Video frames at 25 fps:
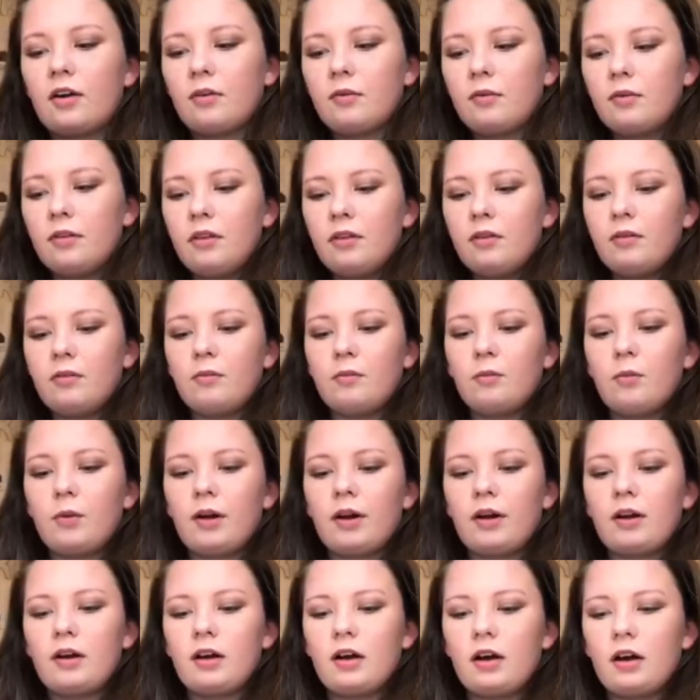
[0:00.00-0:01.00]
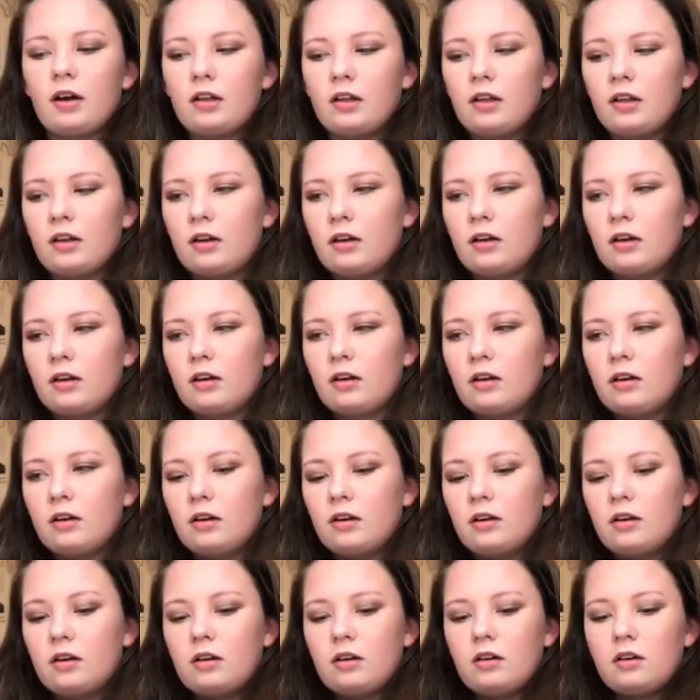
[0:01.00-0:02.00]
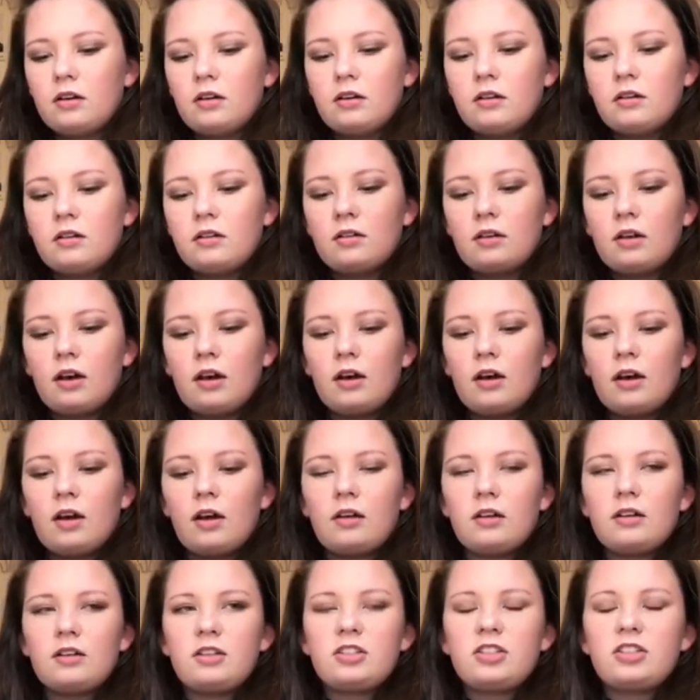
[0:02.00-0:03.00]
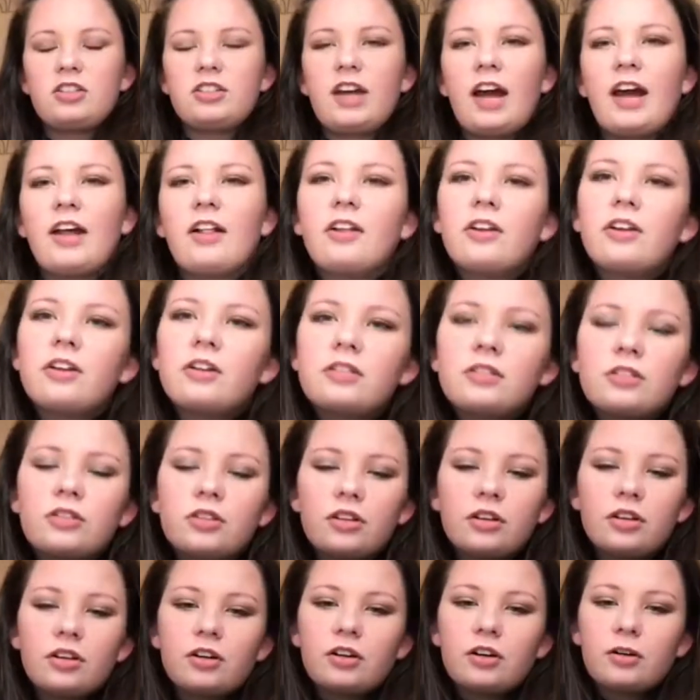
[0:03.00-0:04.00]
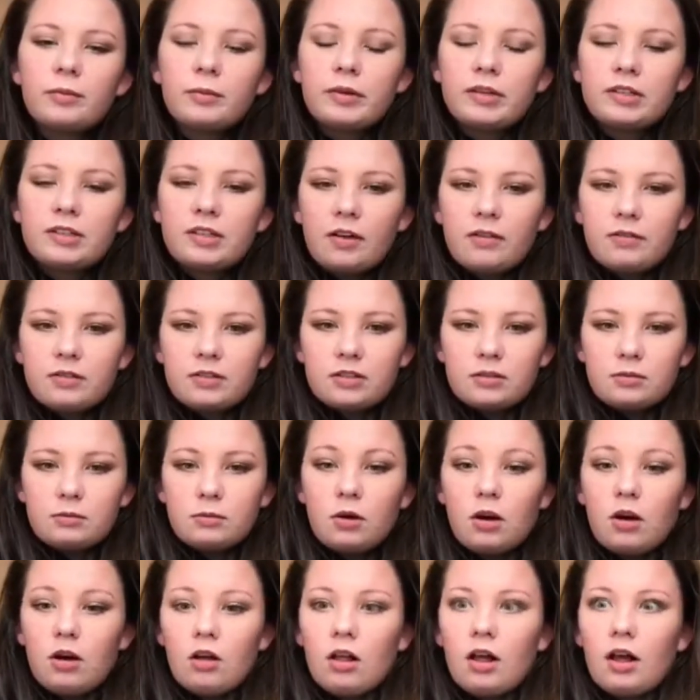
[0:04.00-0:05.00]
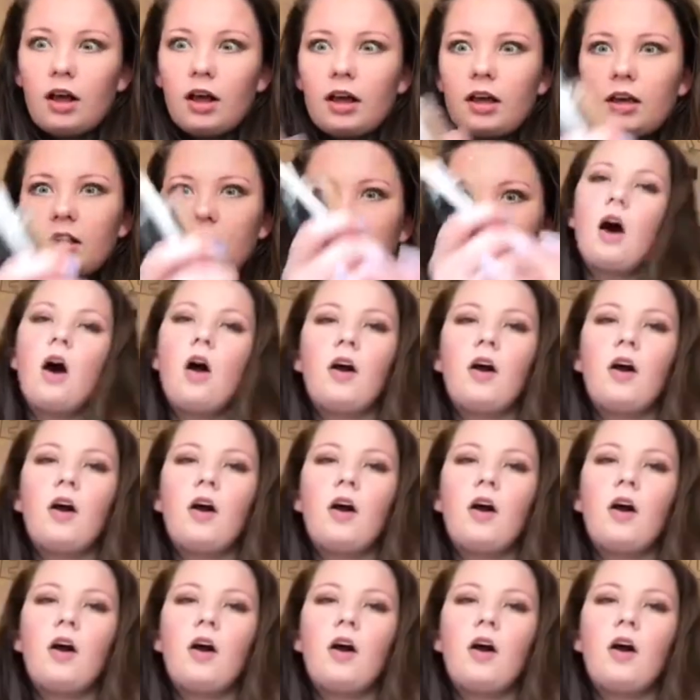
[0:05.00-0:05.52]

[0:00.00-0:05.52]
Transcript: I don't really wear eyeliner. I, eyeliner doesn't look good on me because I have small eyes.